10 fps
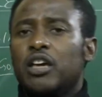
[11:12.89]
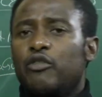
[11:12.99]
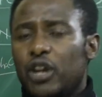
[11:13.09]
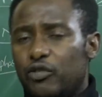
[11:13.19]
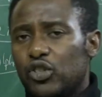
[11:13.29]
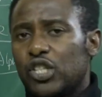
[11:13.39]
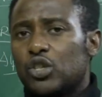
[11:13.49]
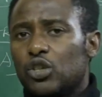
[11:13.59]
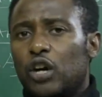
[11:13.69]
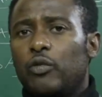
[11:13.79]
If it
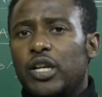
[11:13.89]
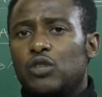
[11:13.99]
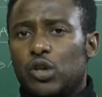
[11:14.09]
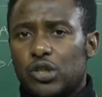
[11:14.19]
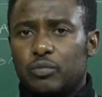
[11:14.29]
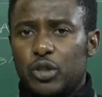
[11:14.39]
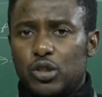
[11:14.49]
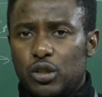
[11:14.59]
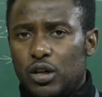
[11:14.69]
refuses to dock when it was supposed